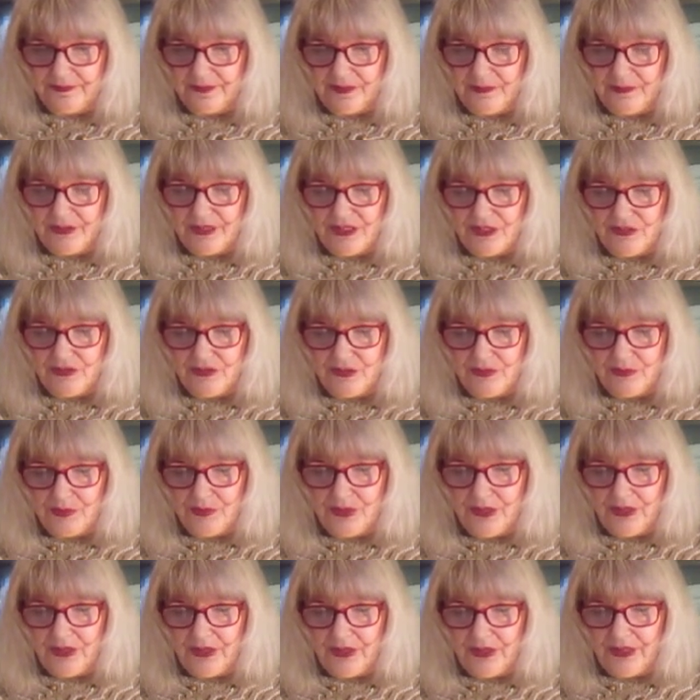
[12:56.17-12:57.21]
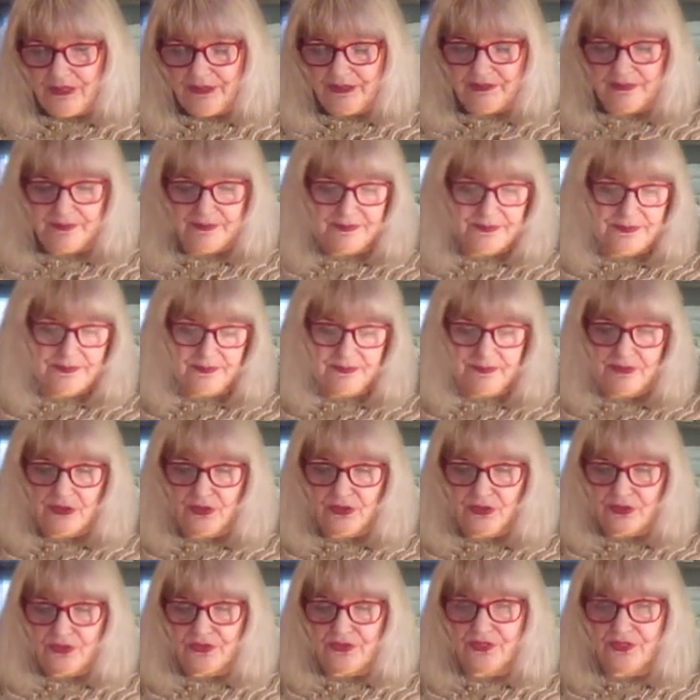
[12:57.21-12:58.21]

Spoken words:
Mr. O'Brien, who was